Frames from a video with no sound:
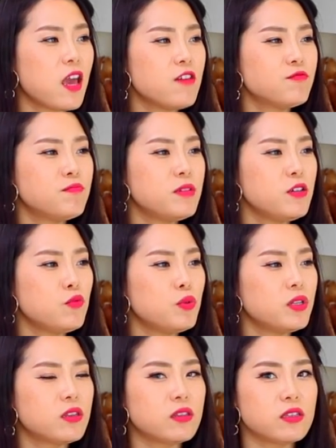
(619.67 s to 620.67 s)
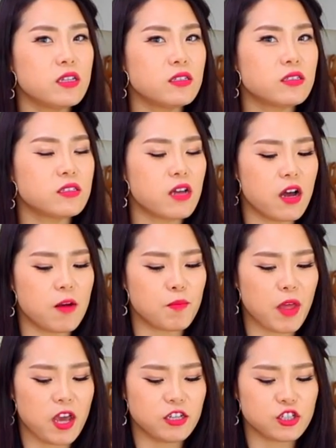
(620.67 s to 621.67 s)
gave me with this
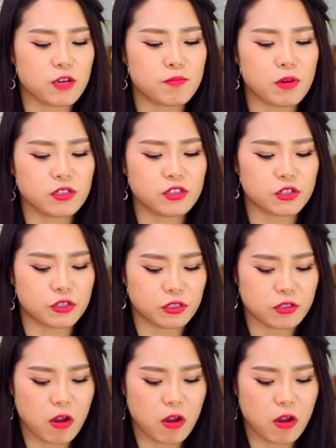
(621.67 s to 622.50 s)
Asian mustard.